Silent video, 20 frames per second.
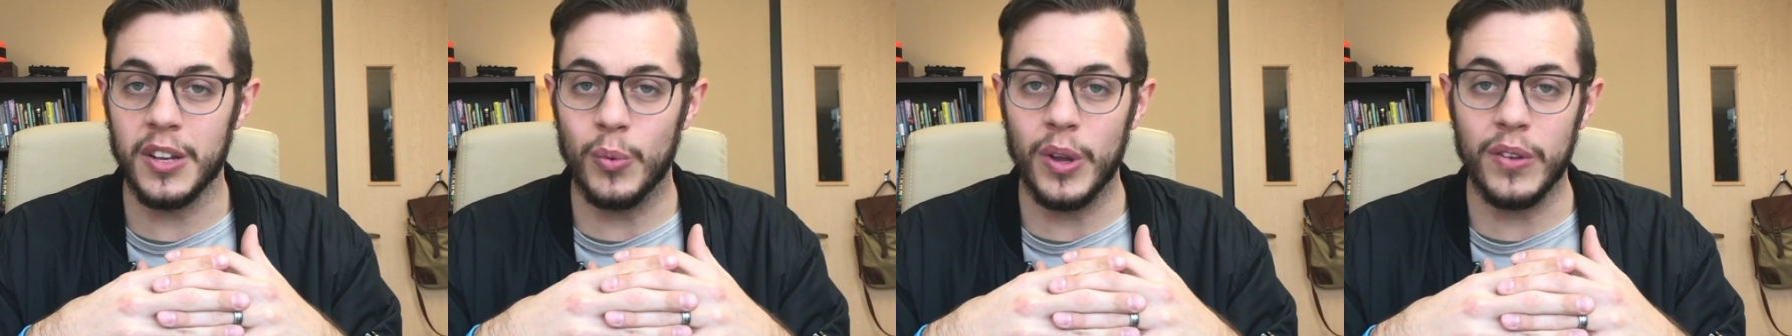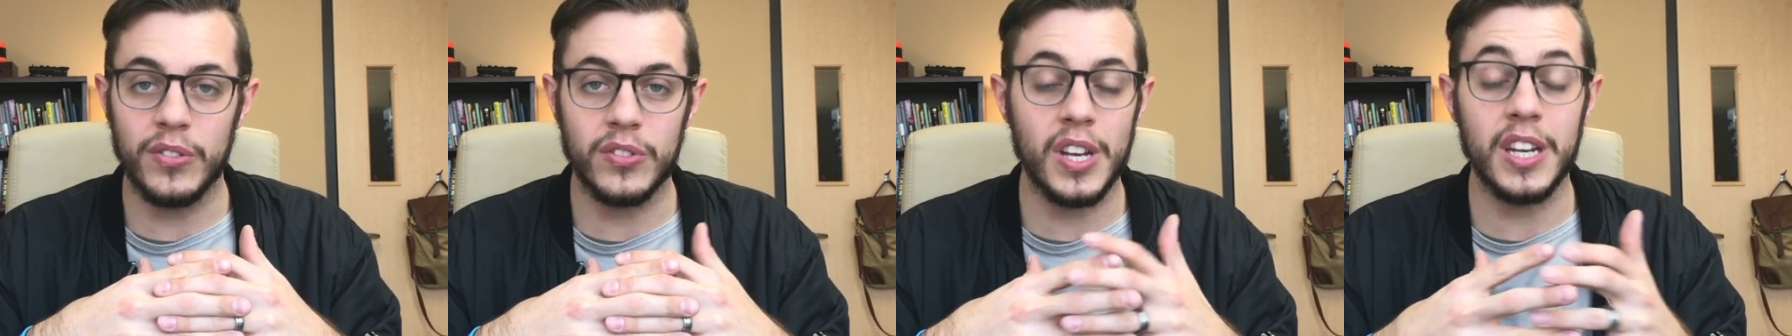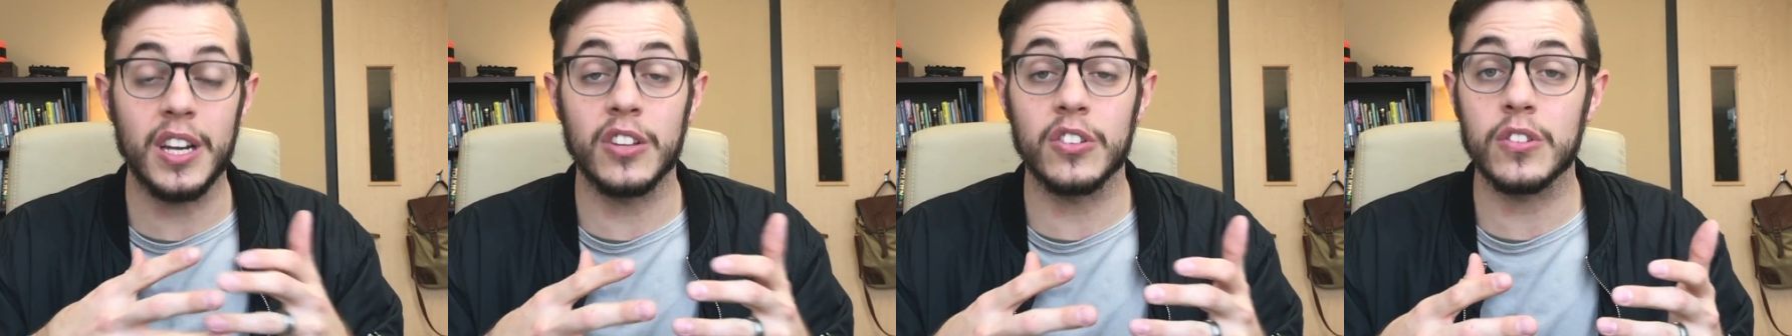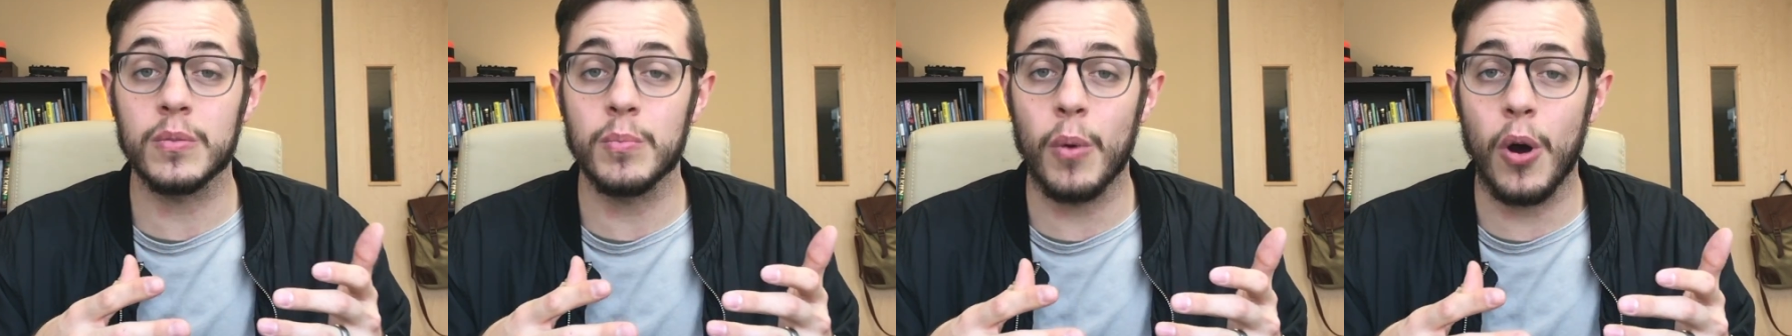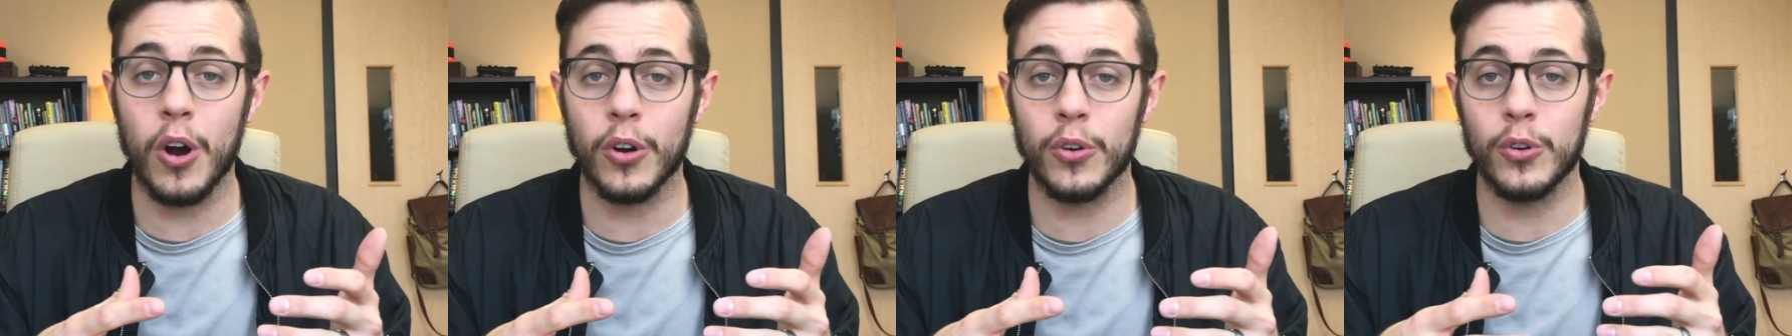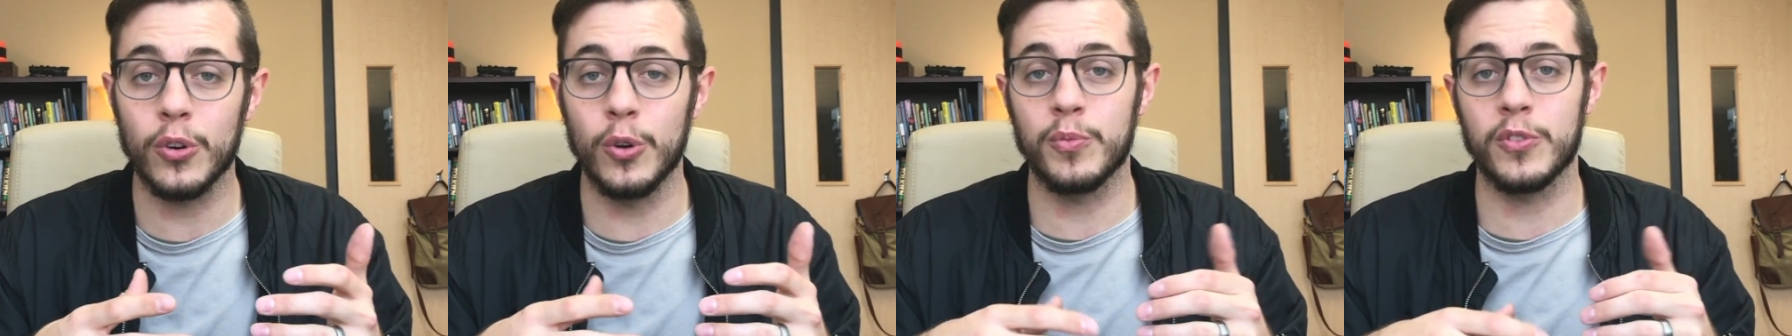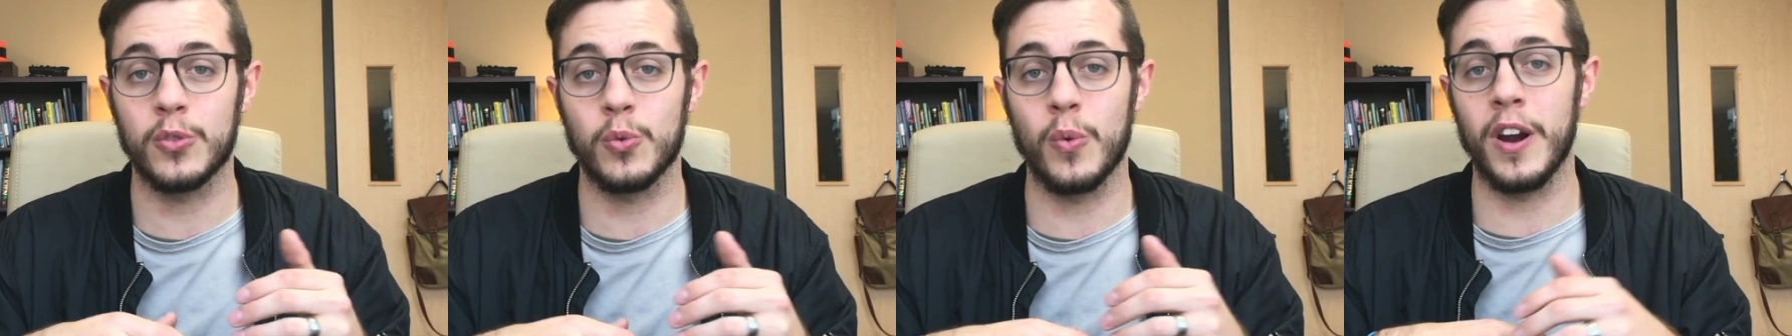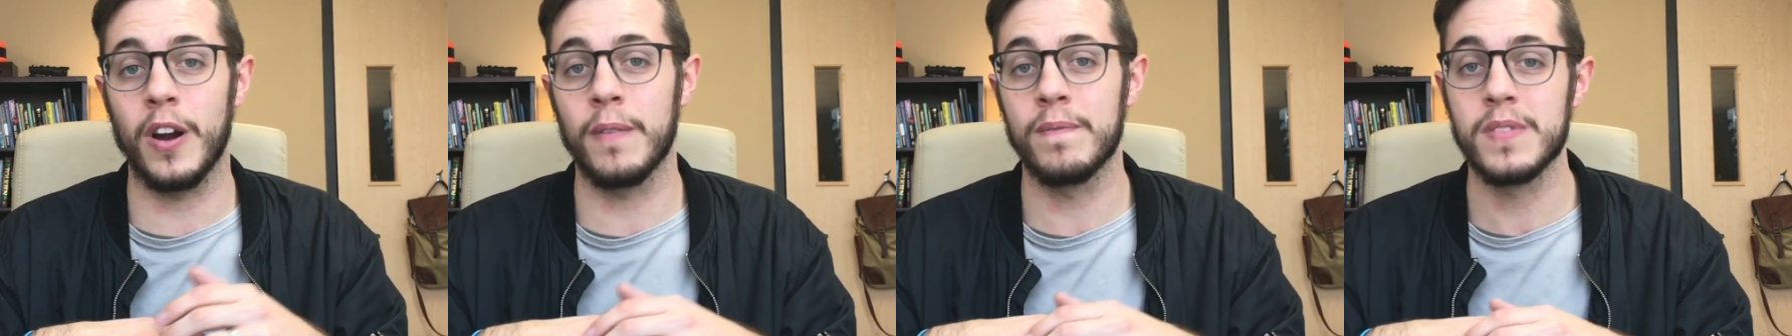We've seen in small groups
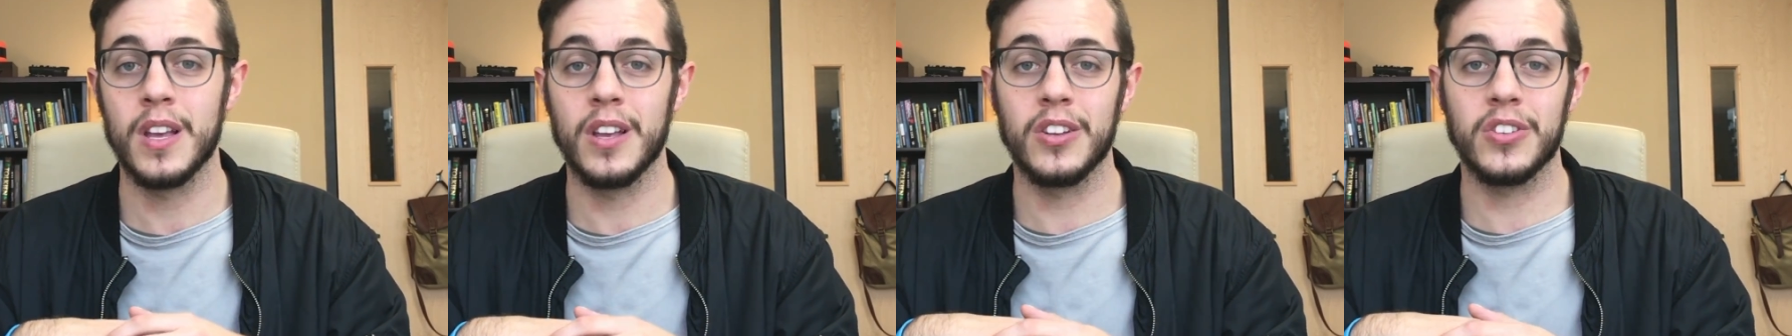where